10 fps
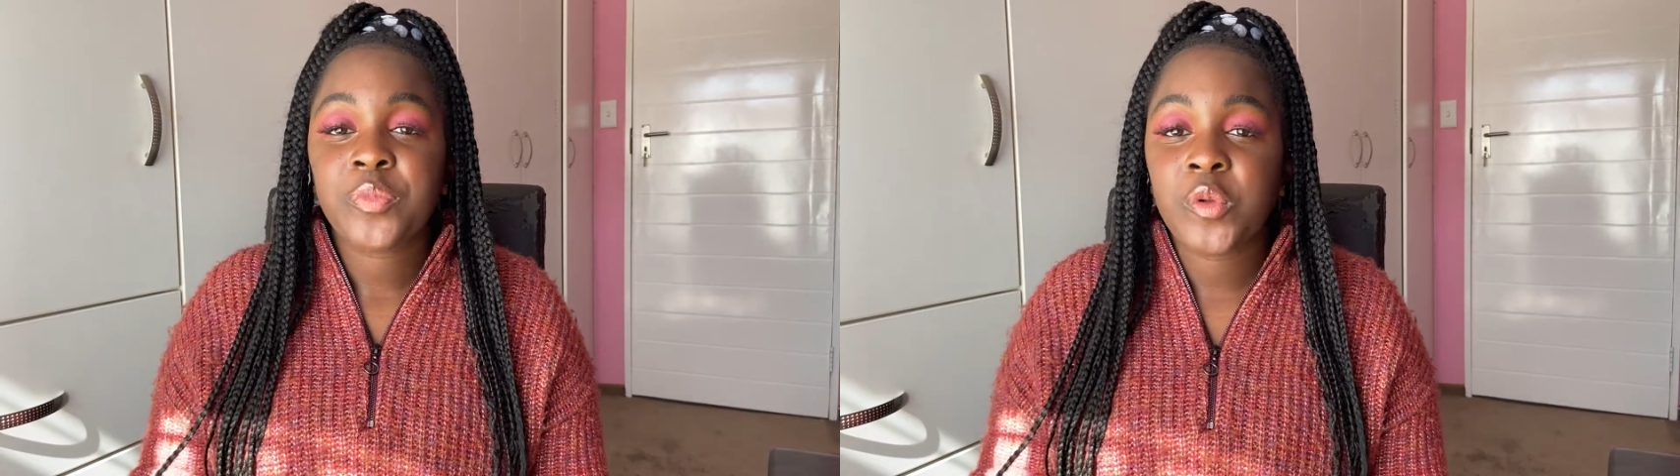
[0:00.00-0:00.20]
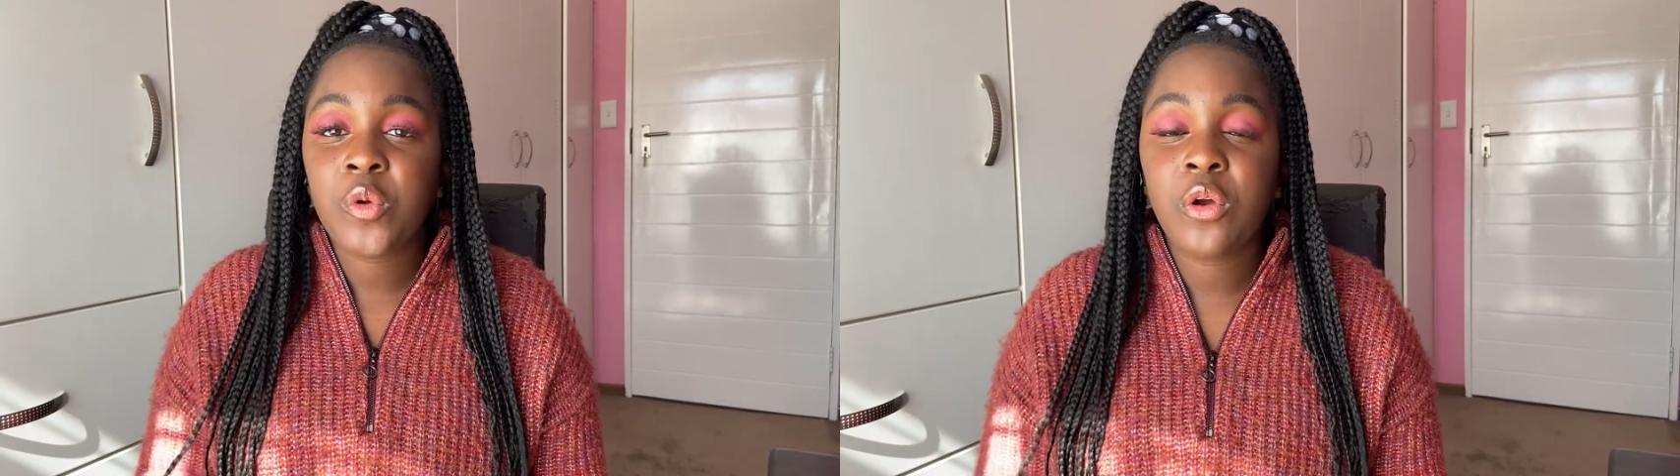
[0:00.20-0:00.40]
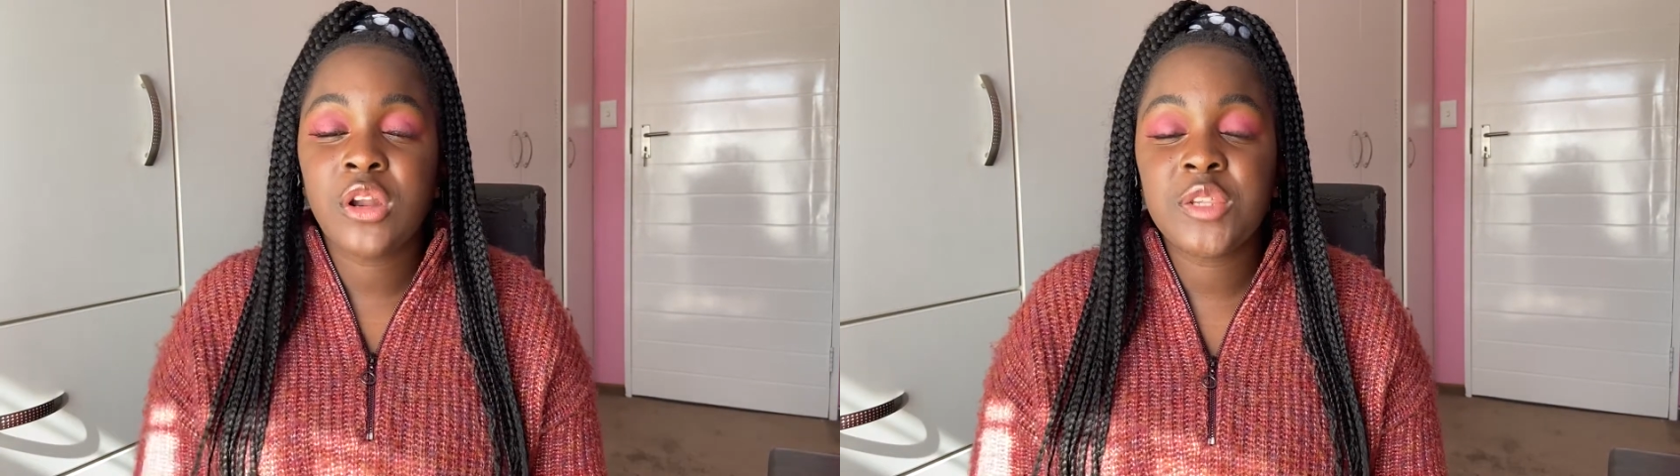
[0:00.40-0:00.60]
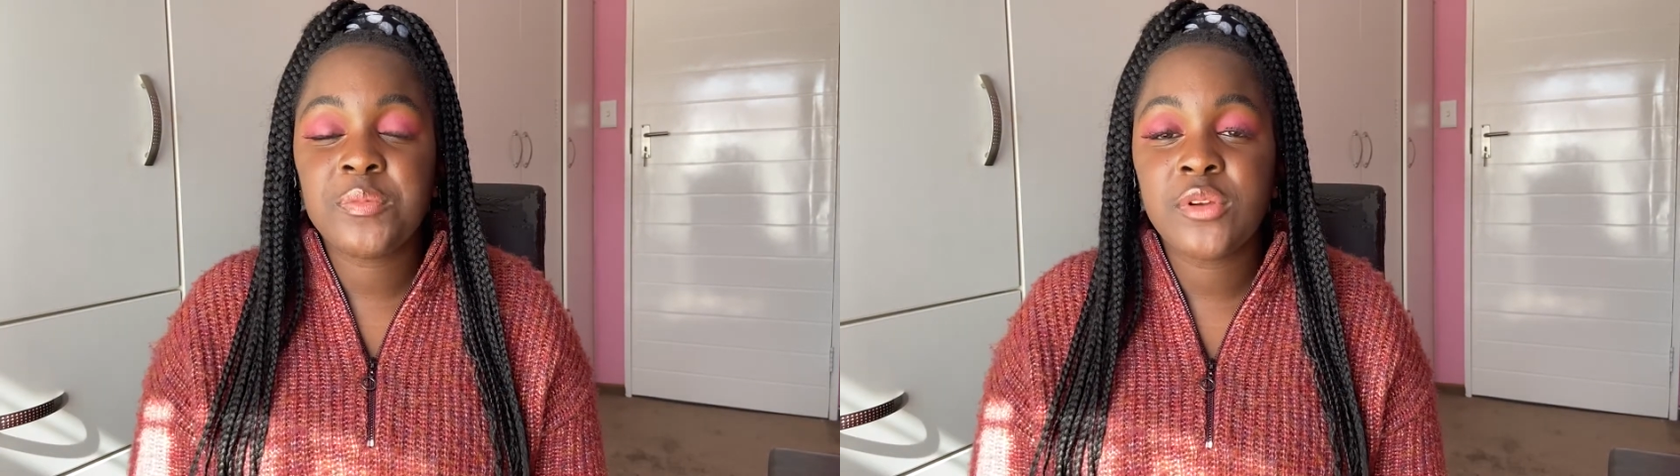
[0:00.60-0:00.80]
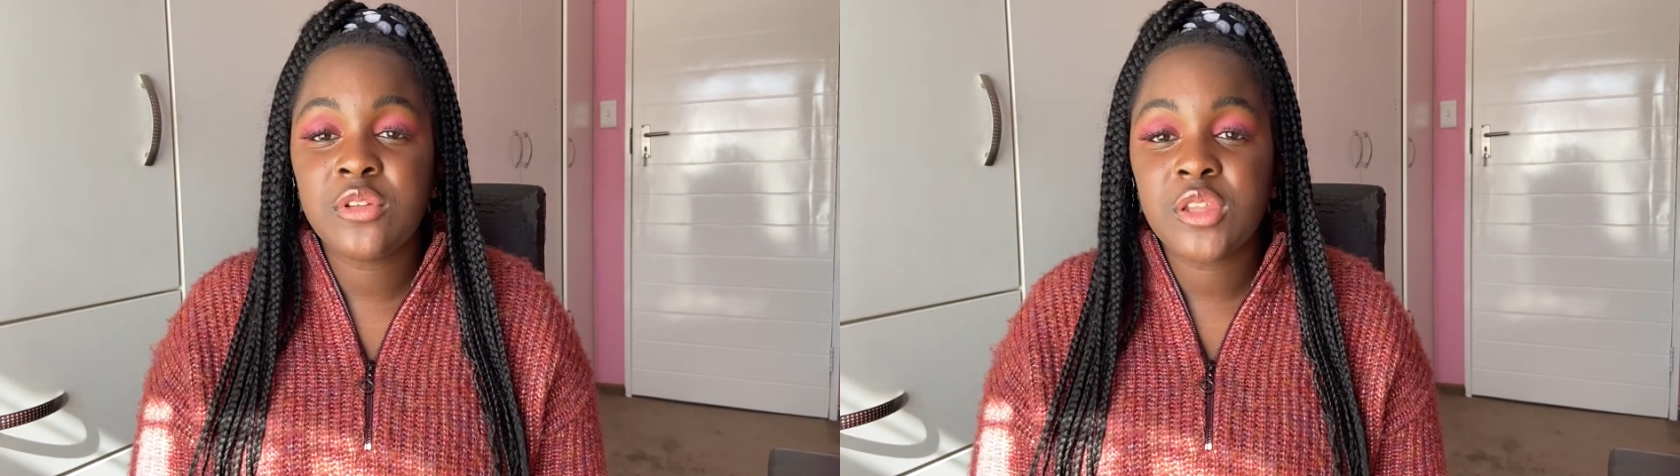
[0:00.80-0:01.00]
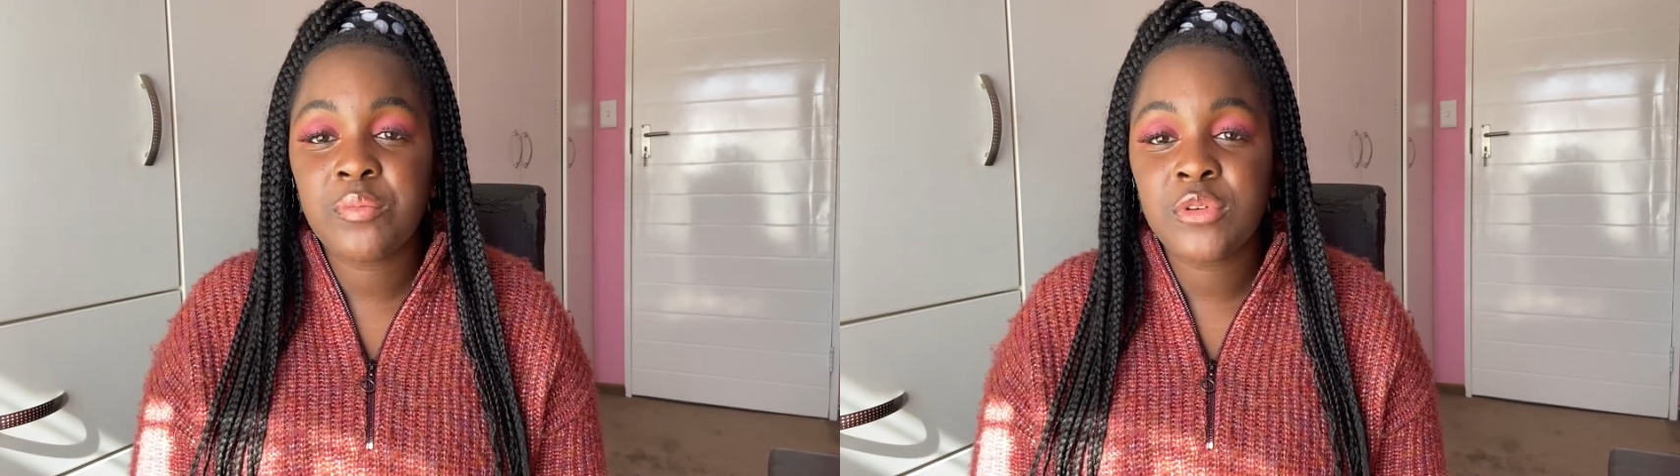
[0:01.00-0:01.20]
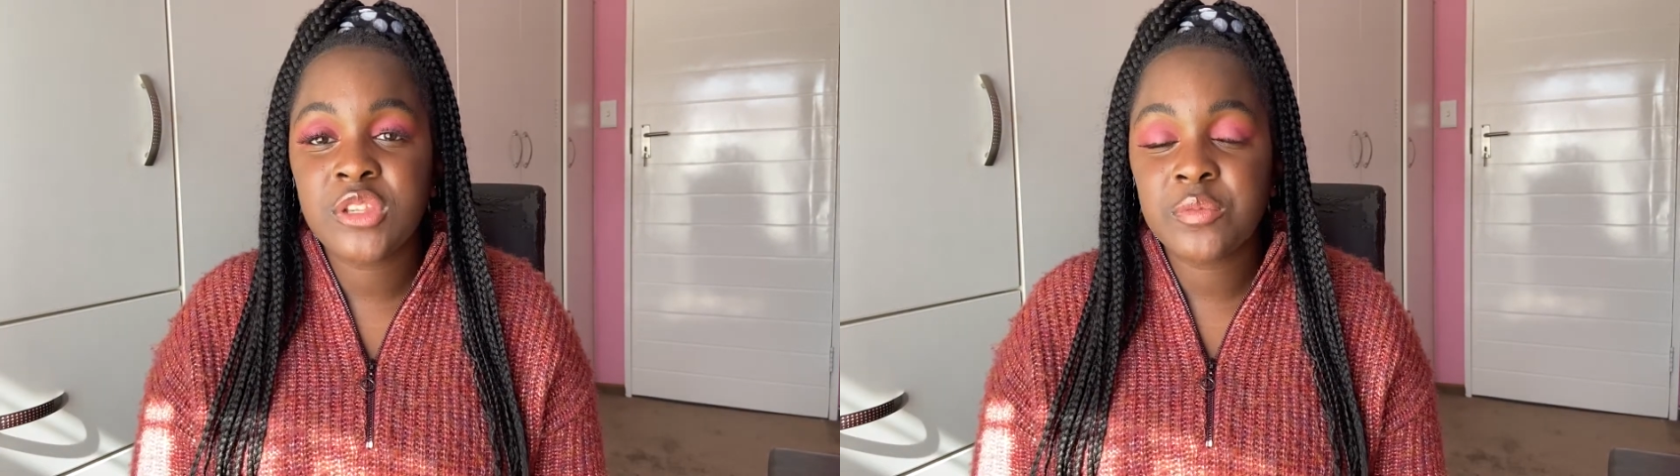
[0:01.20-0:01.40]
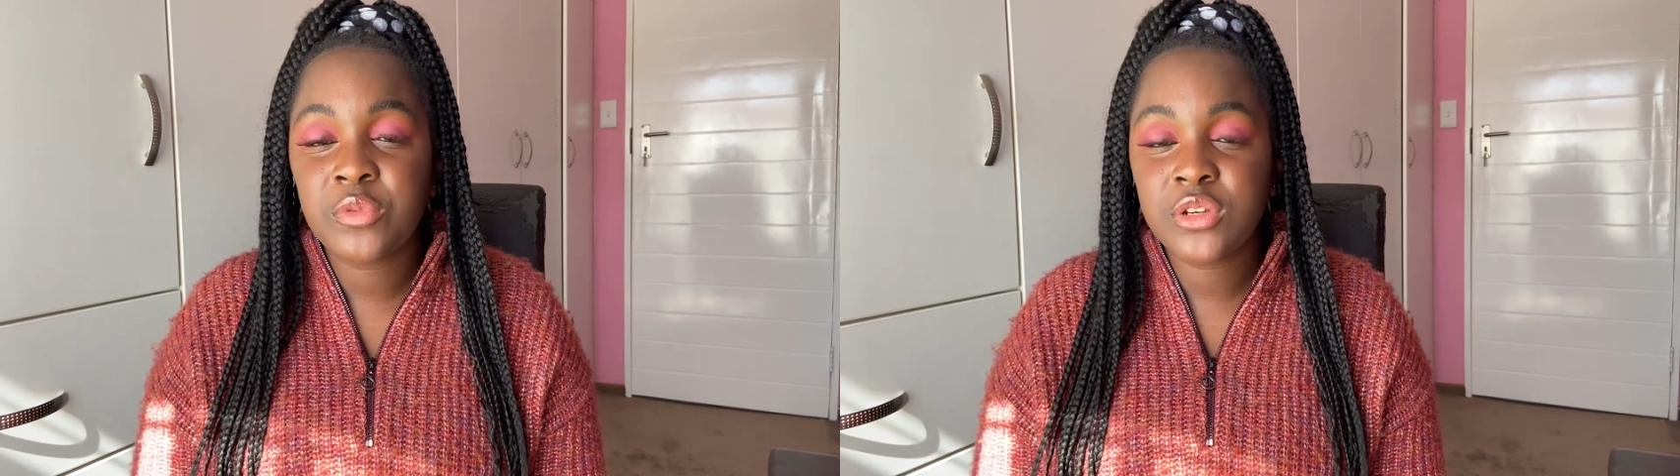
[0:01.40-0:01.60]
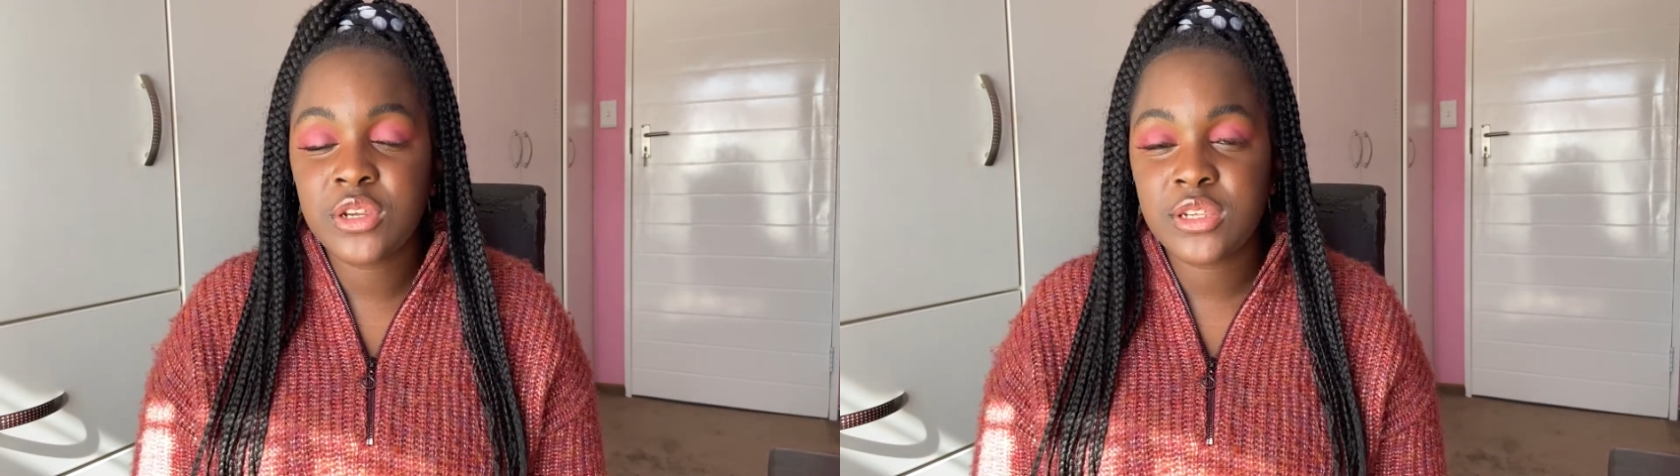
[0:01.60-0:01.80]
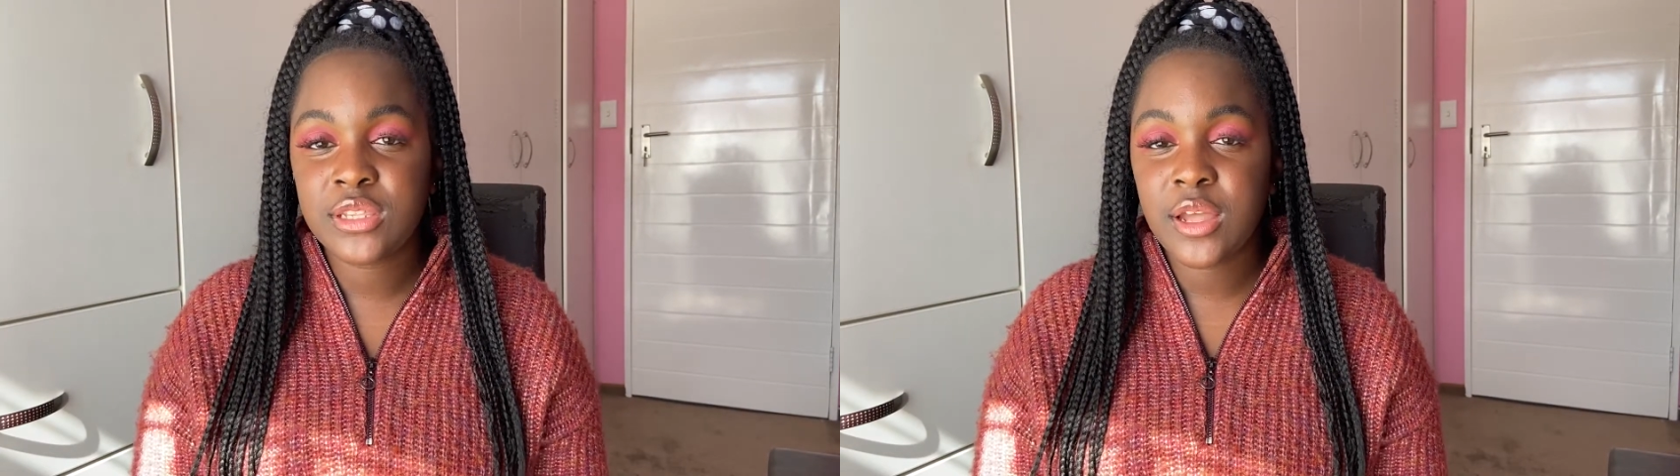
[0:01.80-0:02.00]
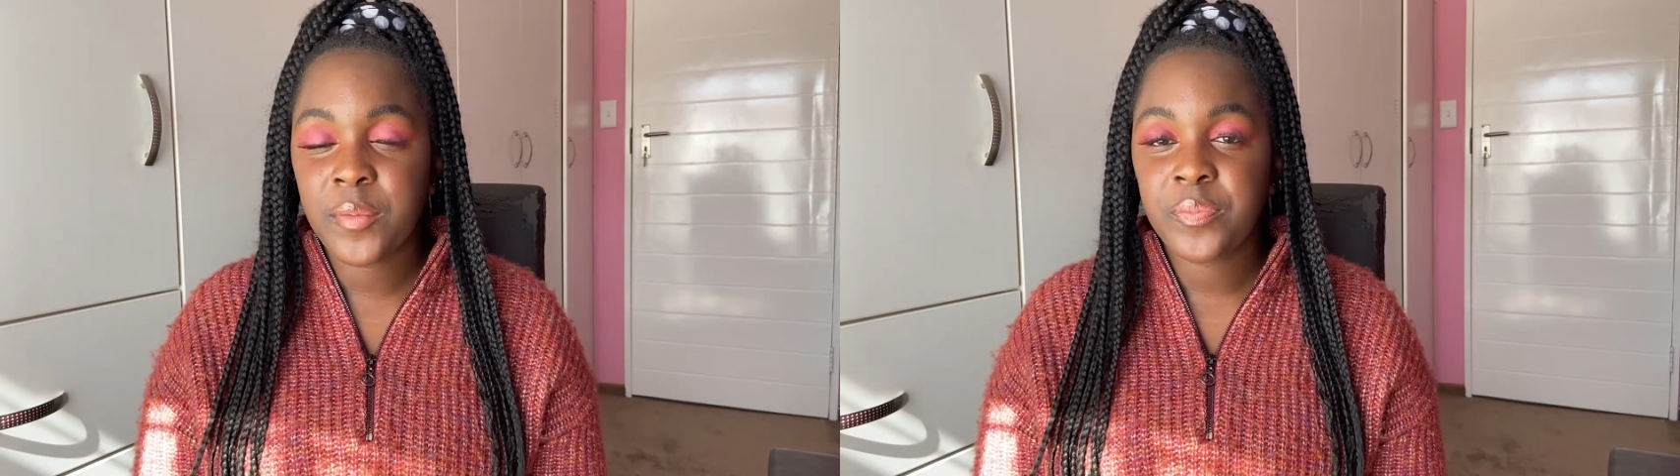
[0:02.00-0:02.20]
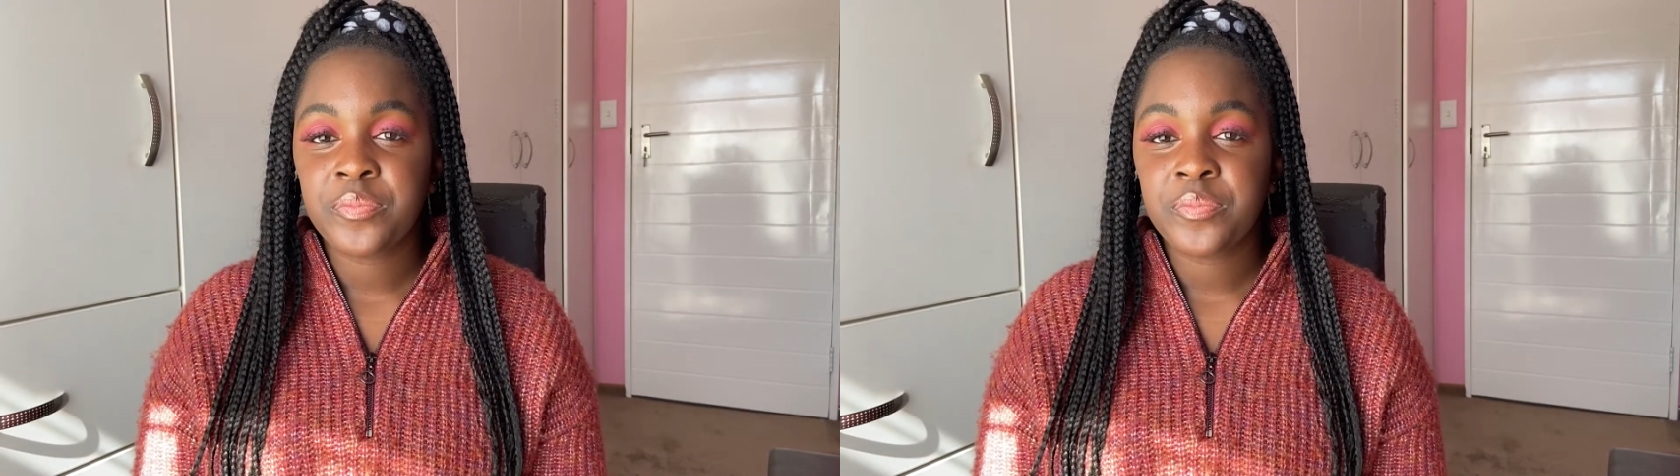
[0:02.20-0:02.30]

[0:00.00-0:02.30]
we're gonna speak with the principal just now.